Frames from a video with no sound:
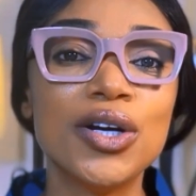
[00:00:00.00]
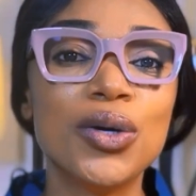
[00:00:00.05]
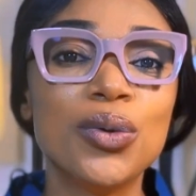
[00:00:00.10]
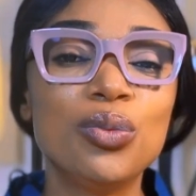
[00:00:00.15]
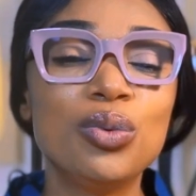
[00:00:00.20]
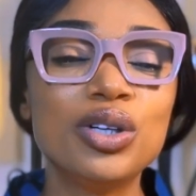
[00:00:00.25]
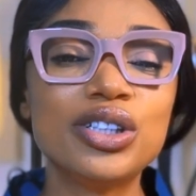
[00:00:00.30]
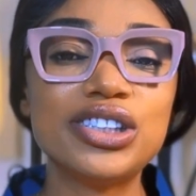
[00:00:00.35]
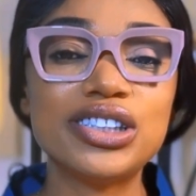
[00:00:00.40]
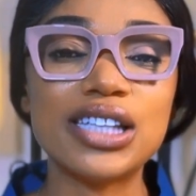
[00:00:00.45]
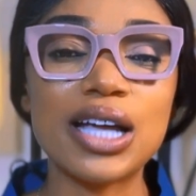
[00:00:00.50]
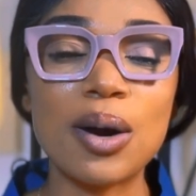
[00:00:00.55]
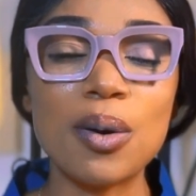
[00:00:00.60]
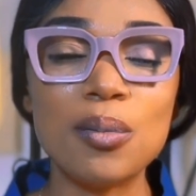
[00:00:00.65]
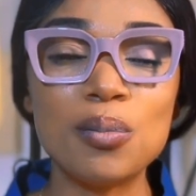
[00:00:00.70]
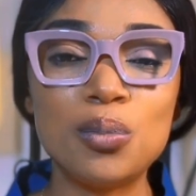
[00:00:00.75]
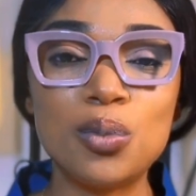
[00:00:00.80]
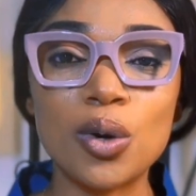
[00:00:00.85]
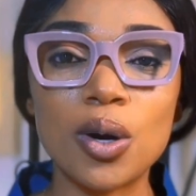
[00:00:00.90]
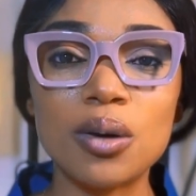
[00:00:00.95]
which now
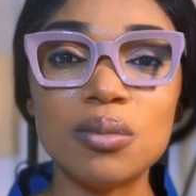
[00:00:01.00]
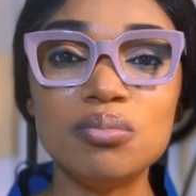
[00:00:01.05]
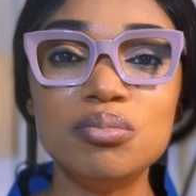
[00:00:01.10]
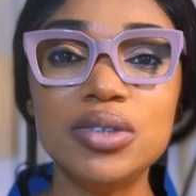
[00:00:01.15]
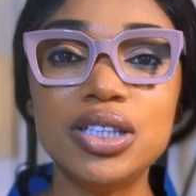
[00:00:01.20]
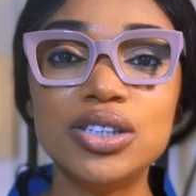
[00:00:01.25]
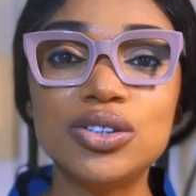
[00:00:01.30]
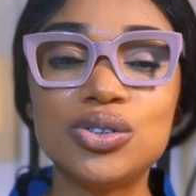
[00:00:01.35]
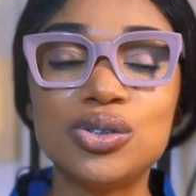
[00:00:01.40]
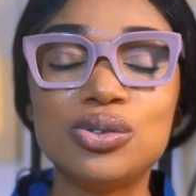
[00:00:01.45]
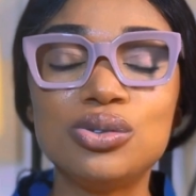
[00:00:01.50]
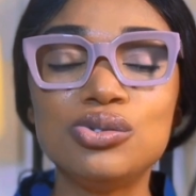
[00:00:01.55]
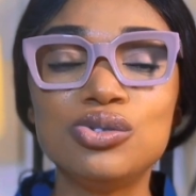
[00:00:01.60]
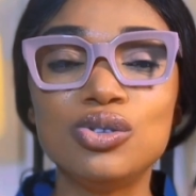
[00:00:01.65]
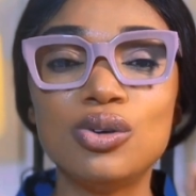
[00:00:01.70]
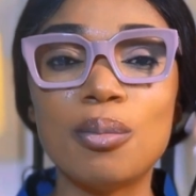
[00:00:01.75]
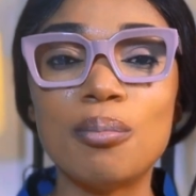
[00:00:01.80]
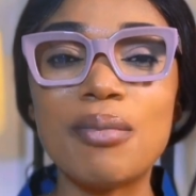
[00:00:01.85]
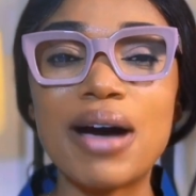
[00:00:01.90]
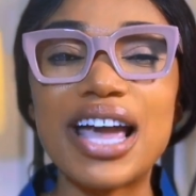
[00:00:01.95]
brought me
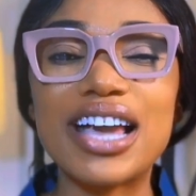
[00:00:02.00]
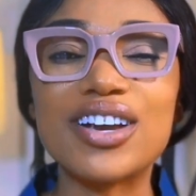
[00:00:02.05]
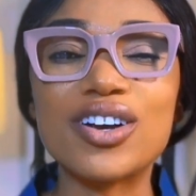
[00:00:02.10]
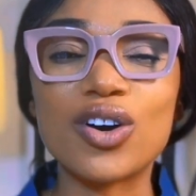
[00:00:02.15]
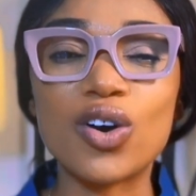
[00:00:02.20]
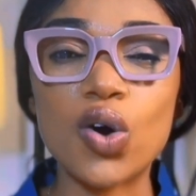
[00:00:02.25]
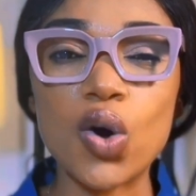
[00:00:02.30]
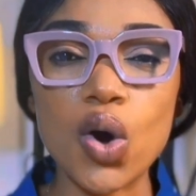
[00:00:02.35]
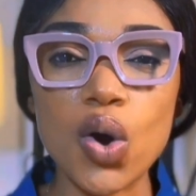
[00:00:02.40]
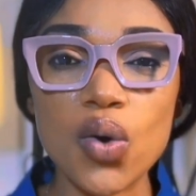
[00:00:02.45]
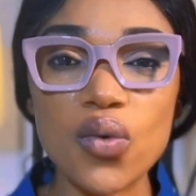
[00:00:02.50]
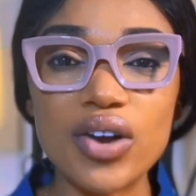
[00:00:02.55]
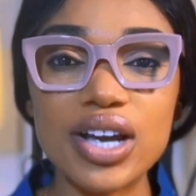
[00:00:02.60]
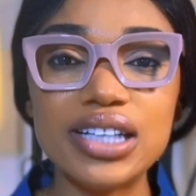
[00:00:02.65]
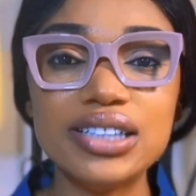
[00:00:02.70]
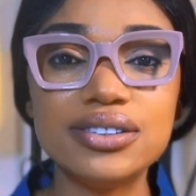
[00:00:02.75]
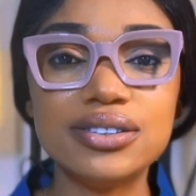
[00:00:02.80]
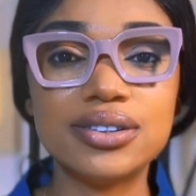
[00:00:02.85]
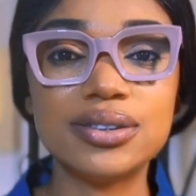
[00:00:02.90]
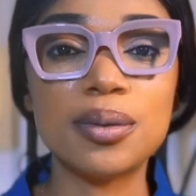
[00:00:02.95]
to my
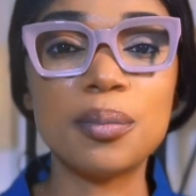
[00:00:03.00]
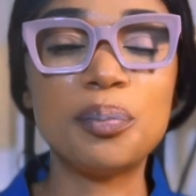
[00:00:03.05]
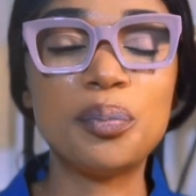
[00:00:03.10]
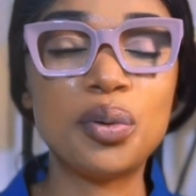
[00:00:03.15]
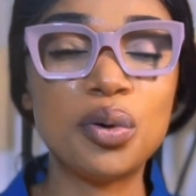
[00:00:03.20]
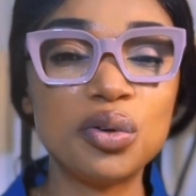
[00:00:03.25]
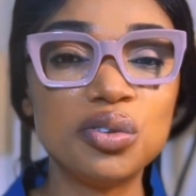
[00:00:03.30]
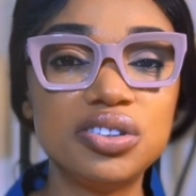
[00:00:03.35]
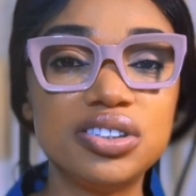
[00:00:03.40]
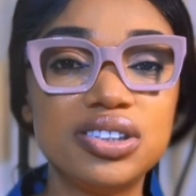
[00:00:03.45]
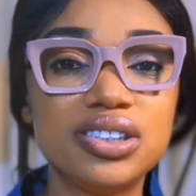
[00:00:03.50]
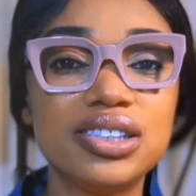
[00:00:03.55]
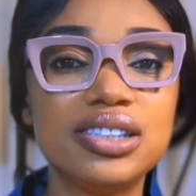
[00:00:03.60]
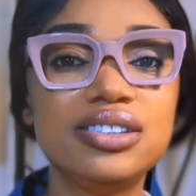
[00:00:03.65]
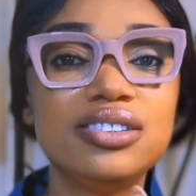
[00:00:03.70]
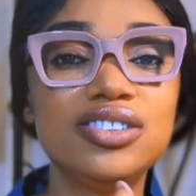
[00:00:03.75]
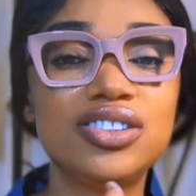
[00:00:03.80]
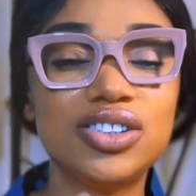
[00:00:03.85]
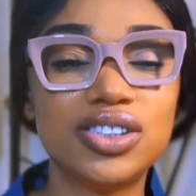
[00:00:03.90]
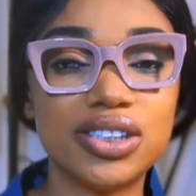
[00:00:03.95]
current
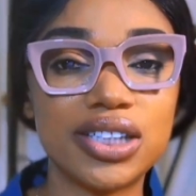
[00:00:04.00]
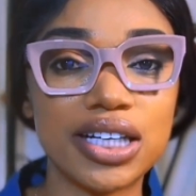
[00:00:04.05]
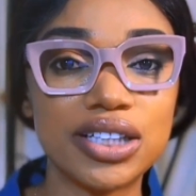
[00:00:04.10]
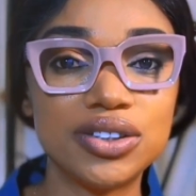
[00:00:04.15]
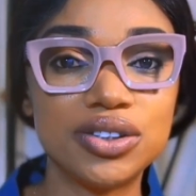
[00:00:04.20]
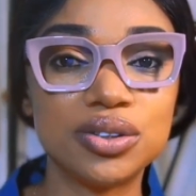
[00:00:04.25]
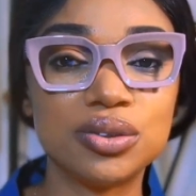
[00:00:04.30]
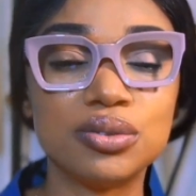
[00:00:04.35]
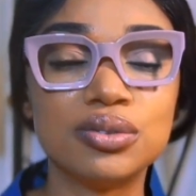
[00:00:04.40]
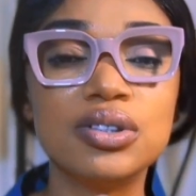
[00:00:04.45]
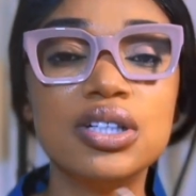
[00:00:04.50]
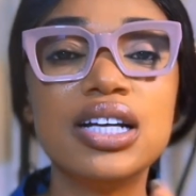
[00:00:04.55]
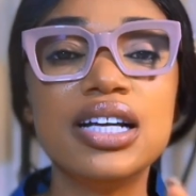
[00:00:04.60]
posting schedule